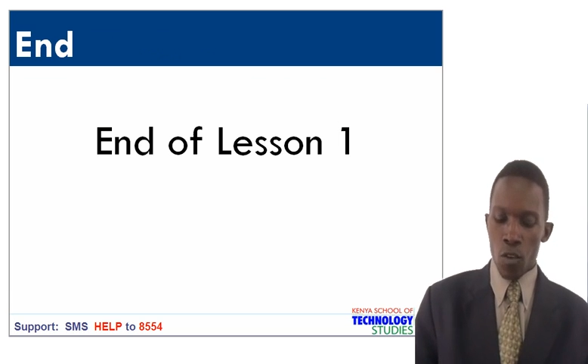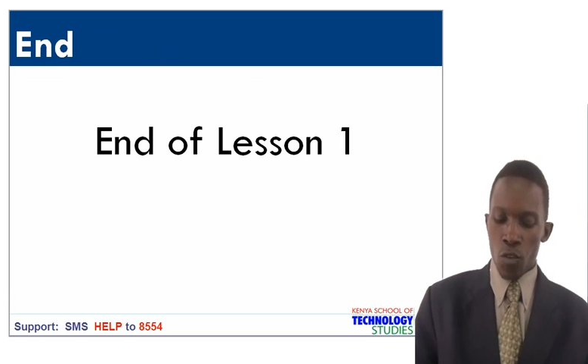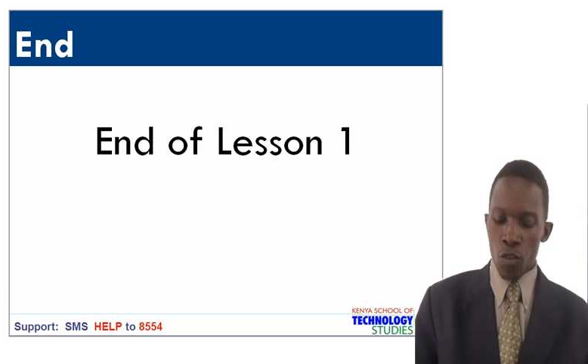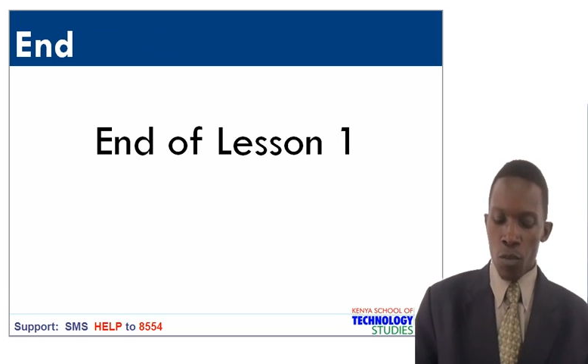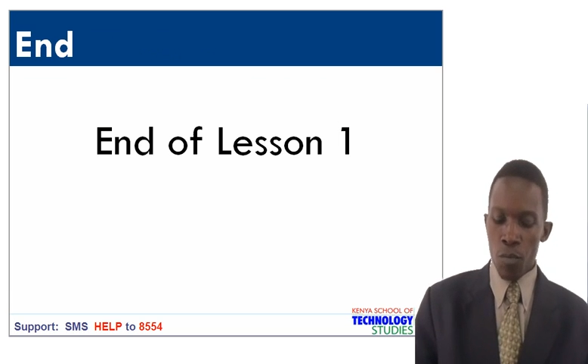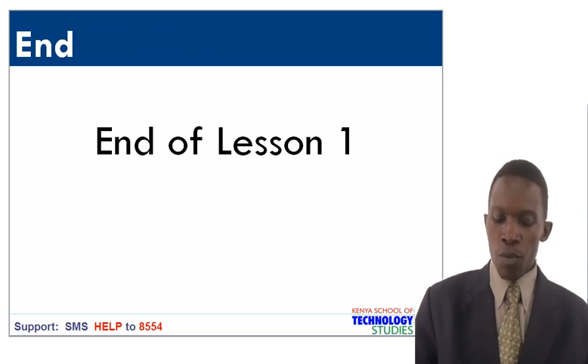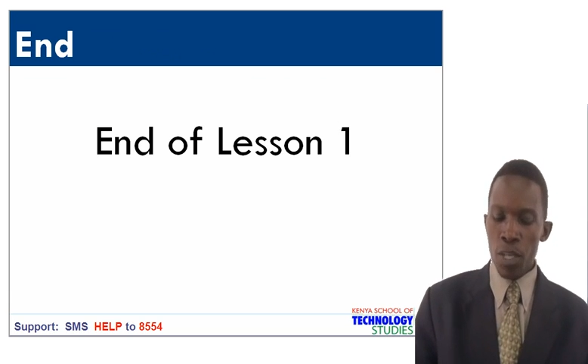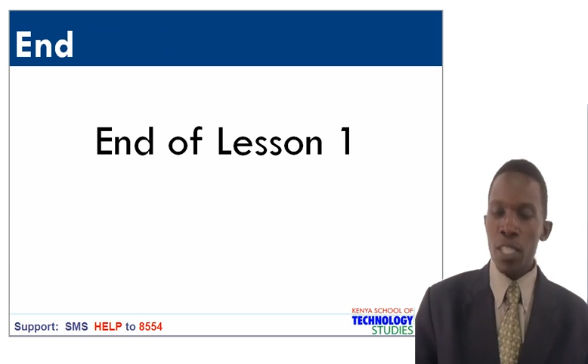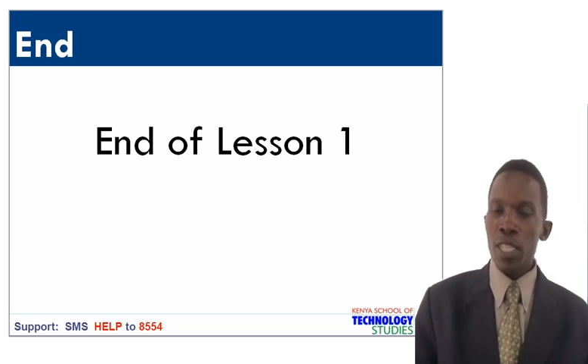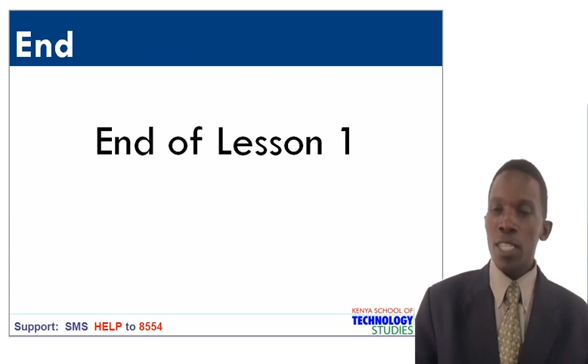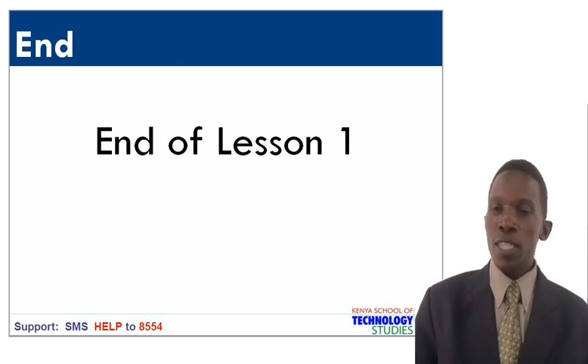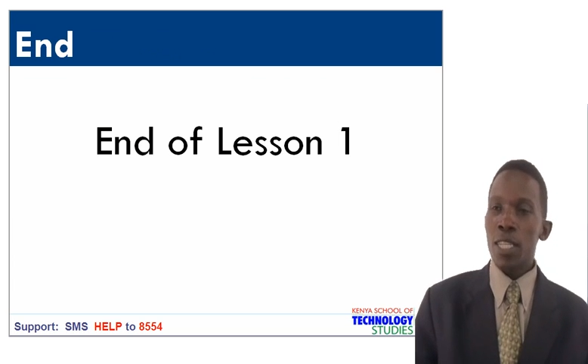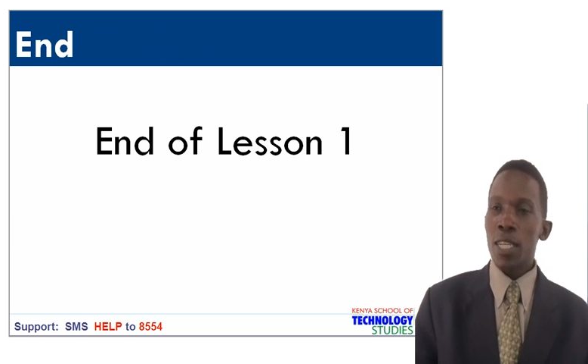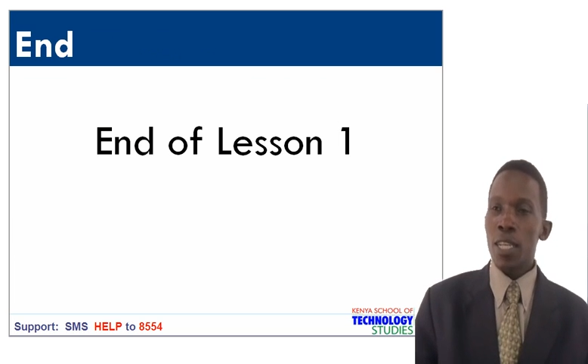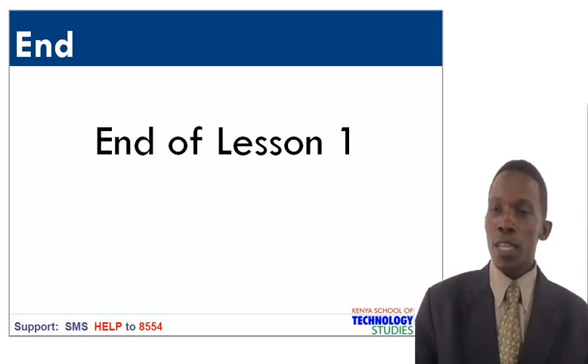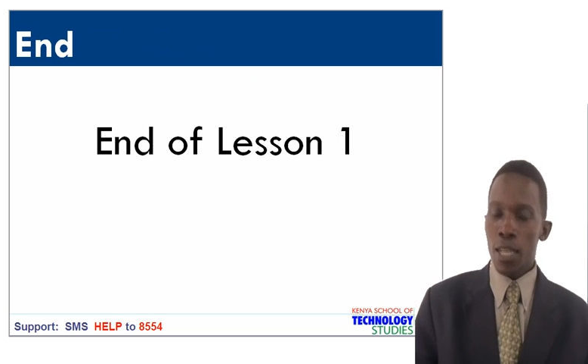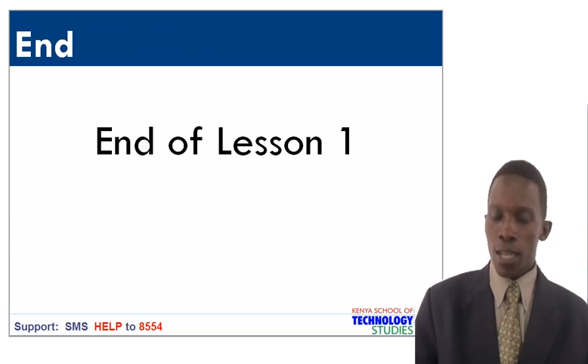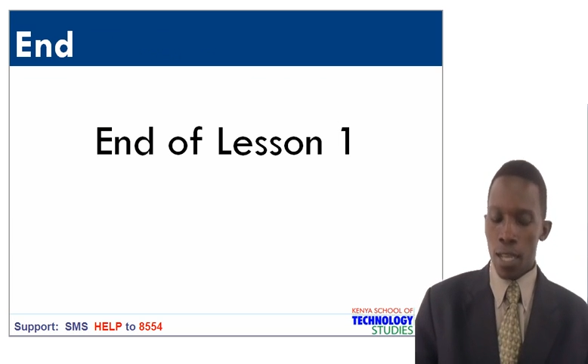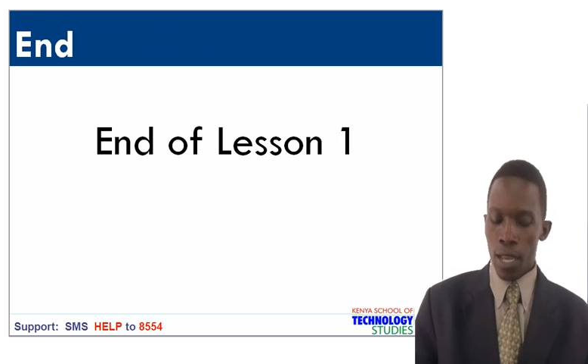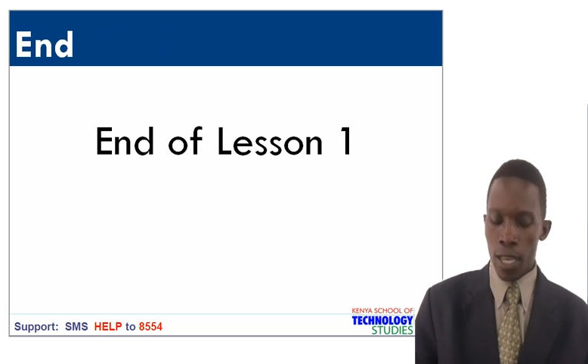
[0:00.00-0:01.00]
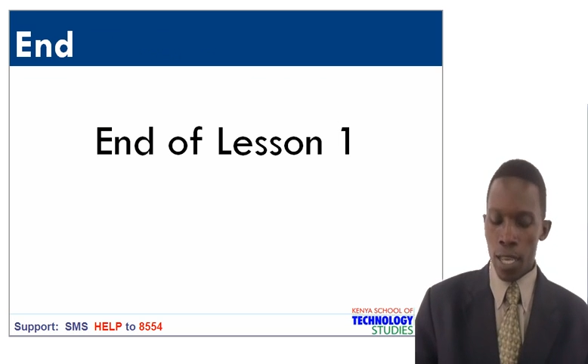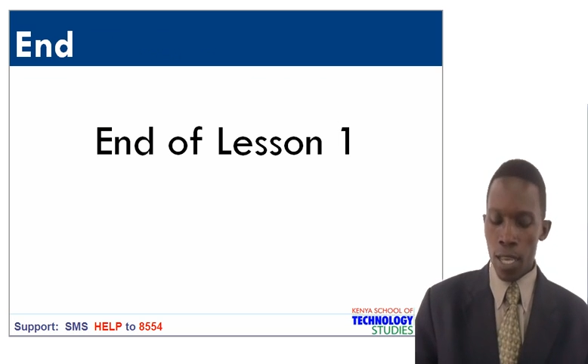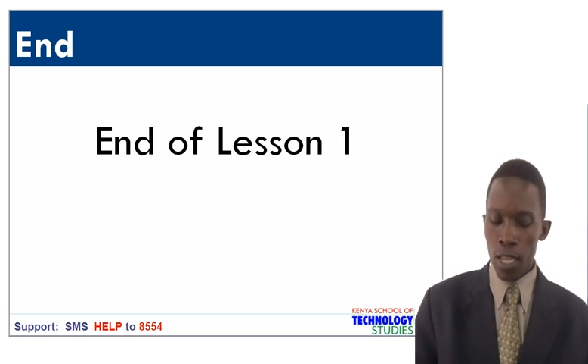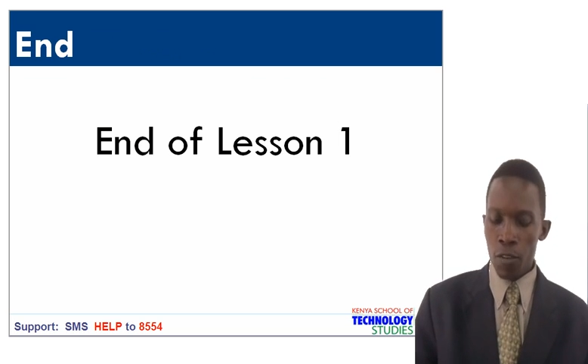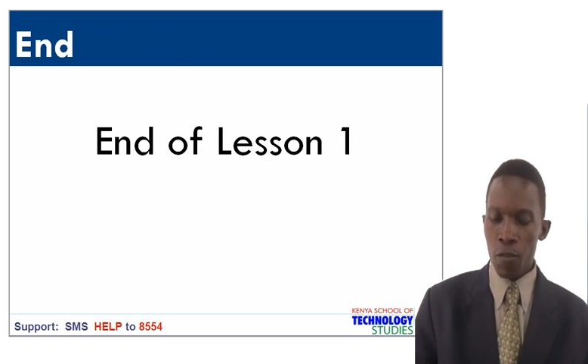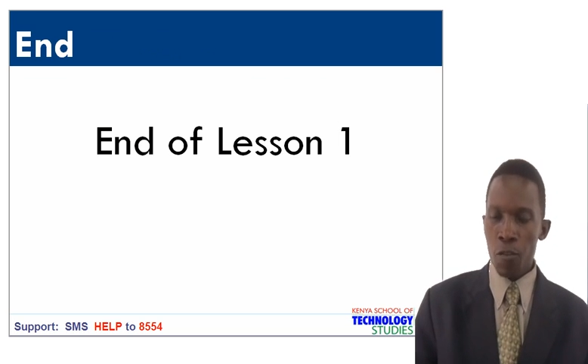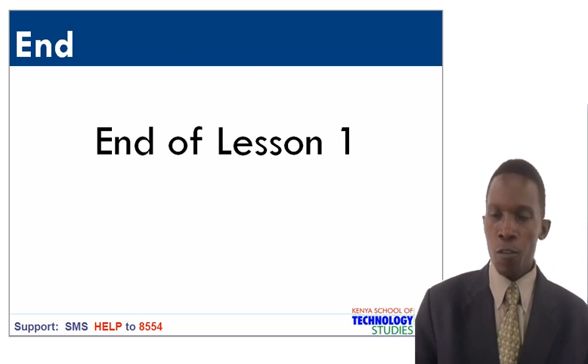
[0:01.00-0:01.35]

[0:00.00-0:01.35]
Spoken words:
We meet again